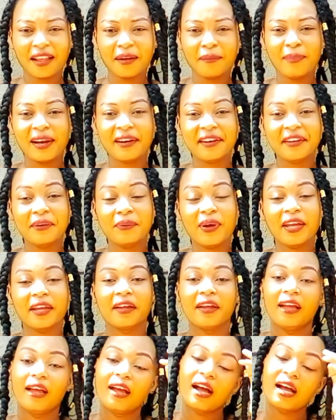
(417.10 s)
But anyway,
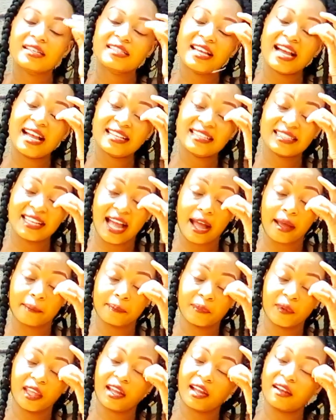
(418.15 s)
sasa
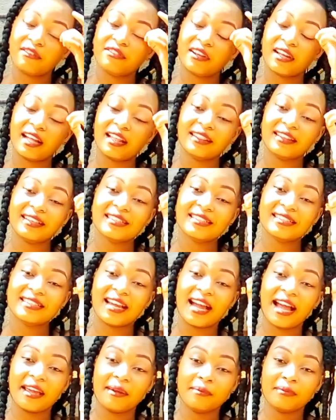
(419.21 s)
ikafika this
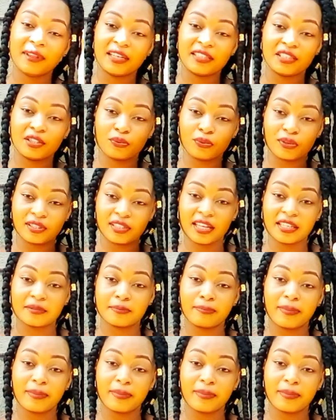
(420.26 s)
time that it was his